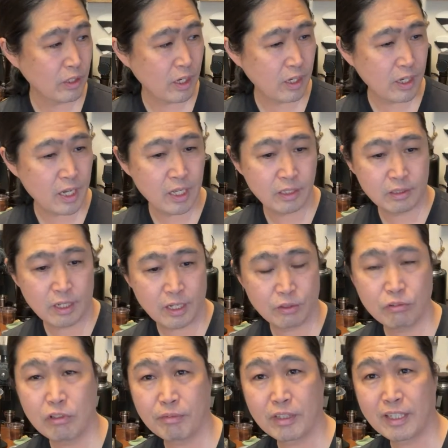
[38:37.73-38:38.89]
I, I, I
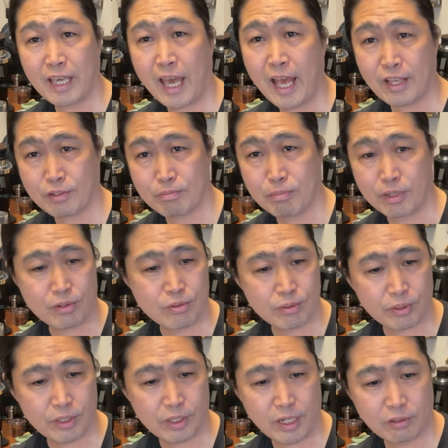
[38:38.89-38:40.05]
do have cast burrs,
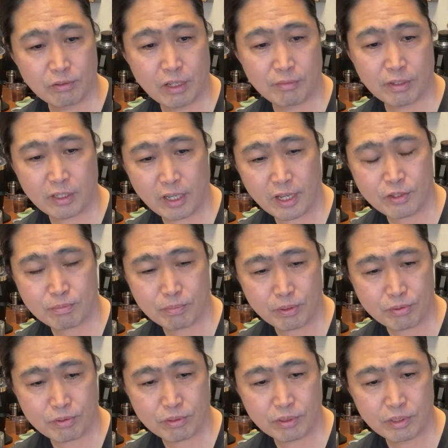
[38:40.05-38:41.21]
okay? I do have cast
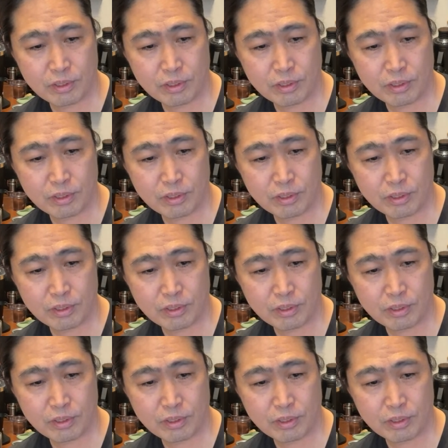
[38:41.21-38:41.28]
burrs.